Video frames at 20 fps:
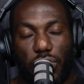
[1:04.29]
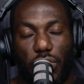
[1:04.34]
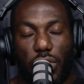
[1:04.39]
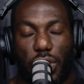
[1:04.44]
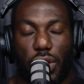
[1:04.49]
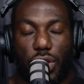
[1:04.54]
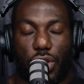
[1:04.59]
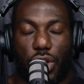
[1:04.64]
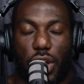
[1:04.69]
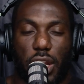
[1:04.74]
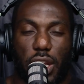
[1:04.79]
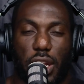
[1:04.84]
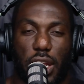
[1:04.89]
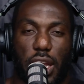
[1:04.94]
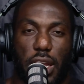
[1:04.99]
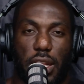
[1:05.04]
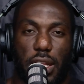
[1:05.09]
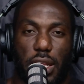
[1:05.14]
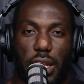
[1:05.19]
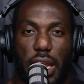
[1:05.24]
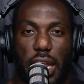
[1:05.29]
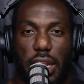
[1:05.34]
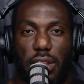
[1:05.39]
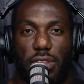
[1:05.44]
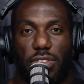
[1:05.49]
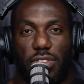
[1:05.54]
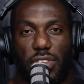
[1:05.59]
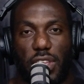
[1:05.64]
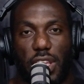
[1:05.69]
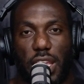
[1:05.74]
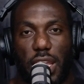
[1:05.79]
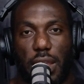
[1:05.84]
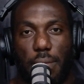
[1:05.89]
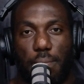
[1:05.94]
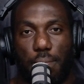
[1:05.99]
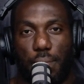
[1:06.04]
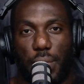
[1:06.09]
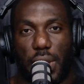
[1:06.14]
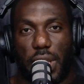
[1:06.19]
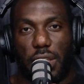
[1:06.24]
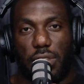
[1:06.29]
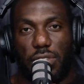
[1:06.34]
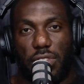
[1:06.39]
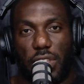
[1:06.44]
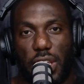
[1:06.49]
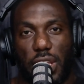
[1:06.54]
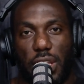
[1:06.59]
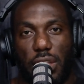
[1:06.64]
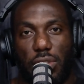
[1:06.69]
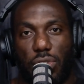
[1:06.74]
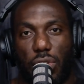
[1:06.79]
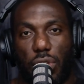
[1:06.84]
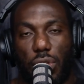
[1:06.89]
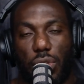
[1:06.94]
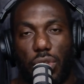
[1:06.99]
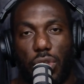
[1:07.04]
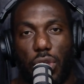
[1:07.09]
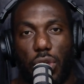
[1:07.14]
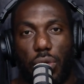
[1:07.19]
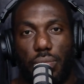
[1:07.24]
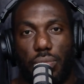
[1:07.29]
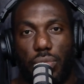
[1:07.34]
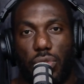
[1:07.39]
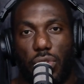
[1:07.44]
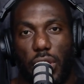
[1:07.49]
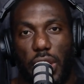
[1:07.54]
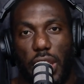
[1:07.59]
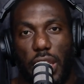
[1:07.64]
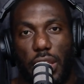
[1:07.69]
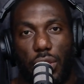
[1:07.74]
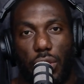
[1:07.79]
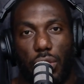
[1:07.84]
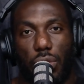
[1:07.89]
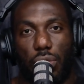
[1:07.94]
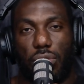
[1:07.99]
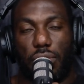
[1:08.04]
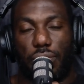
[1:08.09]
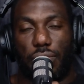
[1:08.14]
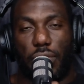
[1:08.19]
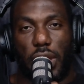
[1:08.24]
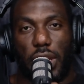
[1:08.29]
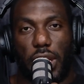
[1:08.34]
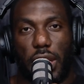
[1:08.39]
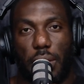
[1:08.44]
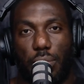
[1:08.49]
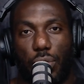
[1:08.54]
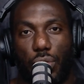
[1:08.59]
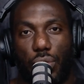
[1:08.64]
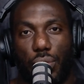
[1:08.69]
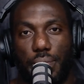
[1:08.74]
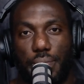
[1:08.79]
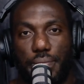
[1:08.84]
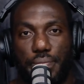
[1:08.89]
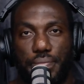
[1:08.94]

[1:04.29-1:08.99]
So you can check it out at cmbt.com.au to find out more.